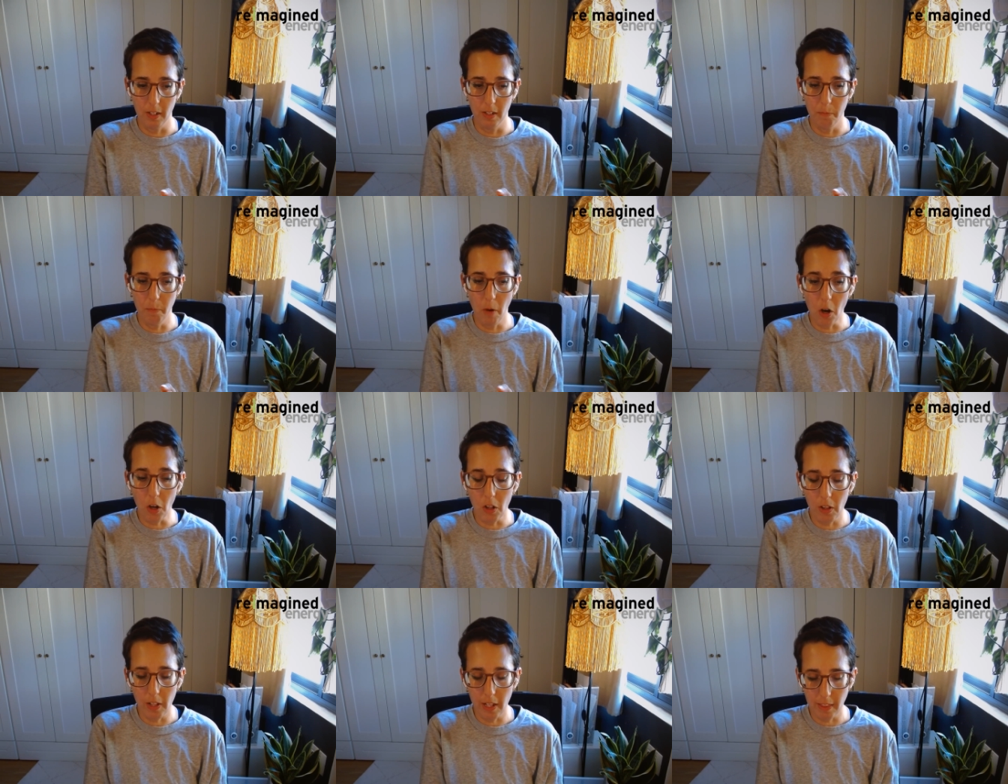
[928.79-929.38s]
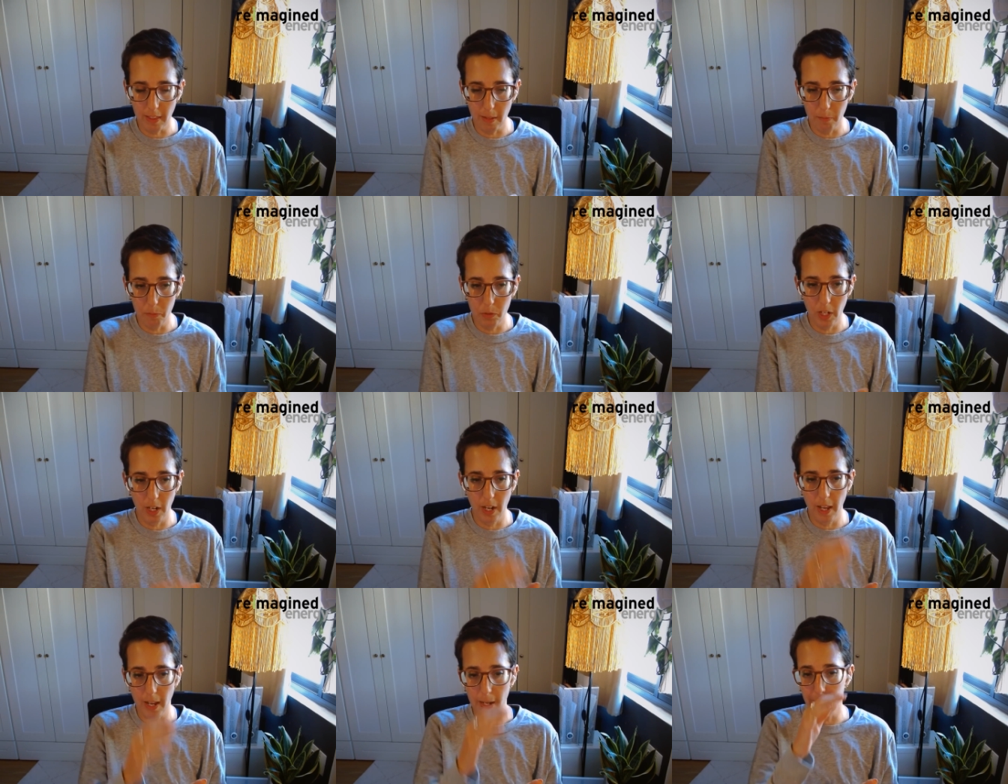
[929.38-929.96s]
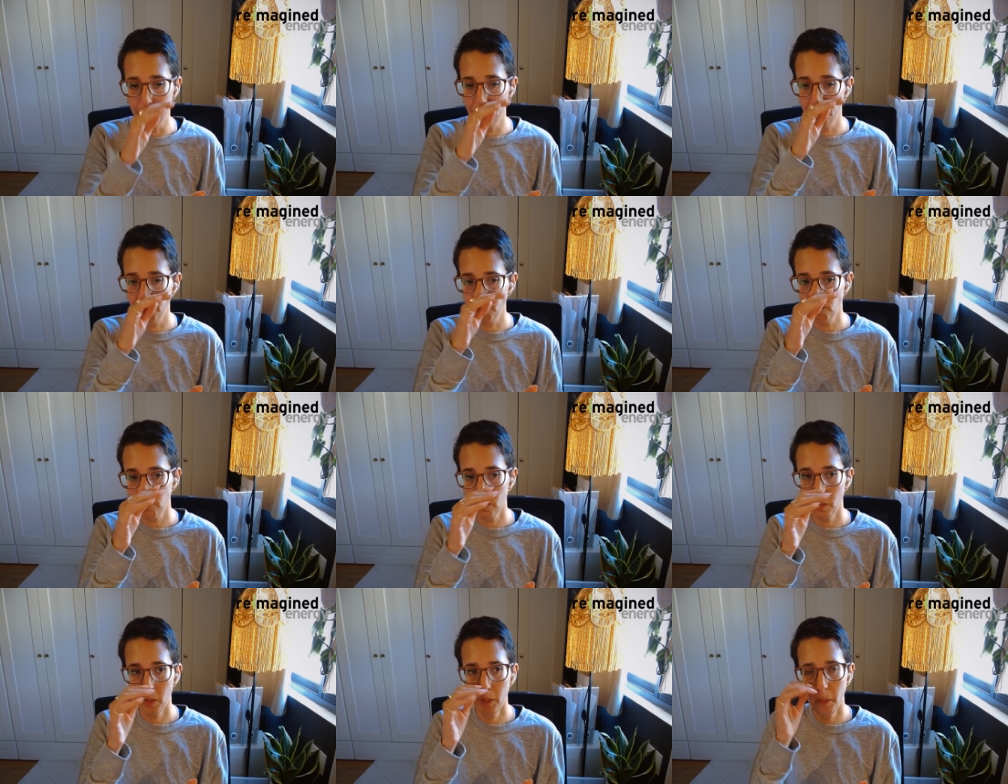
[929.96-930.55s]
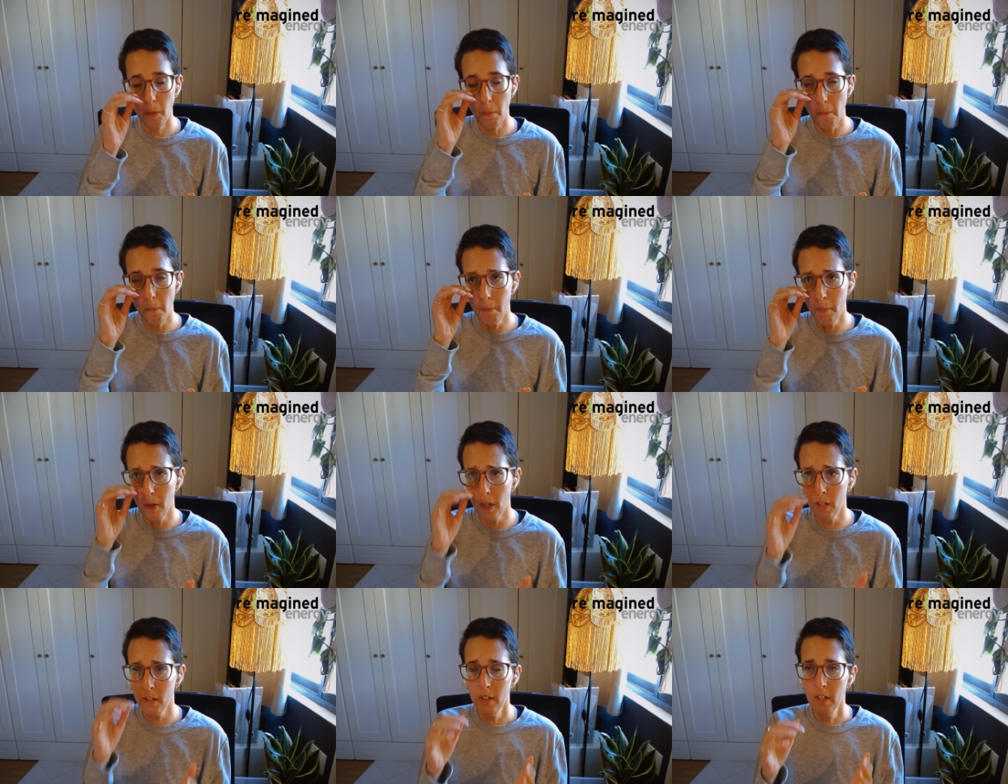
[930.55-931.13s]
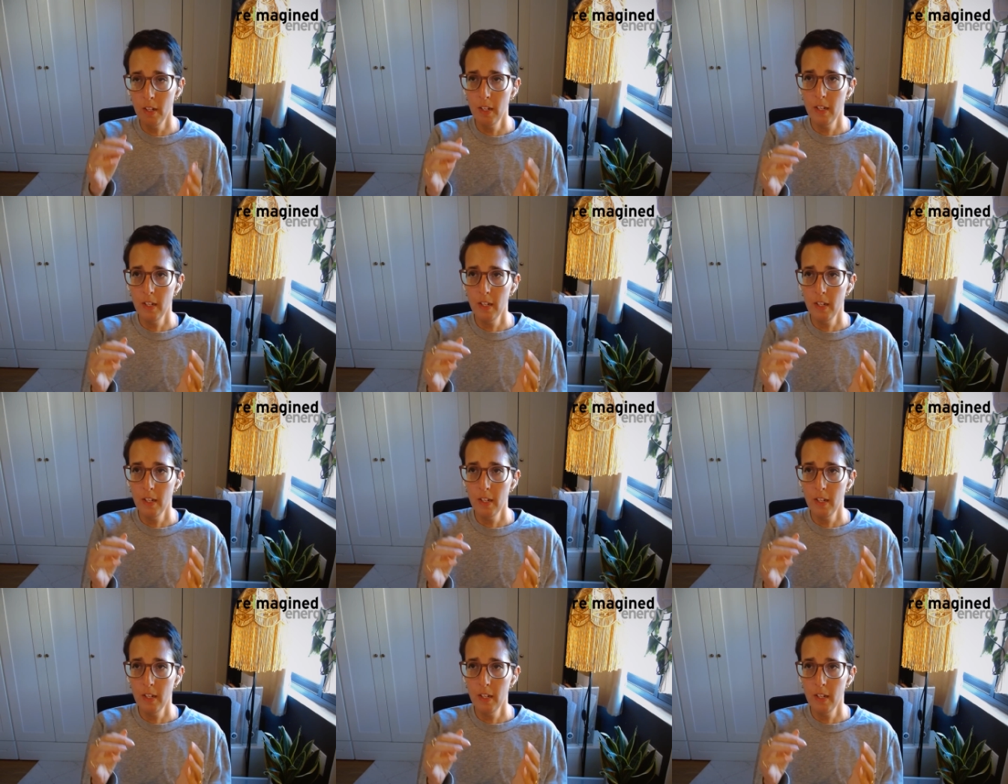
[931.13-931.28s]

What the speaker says: modeling them today, but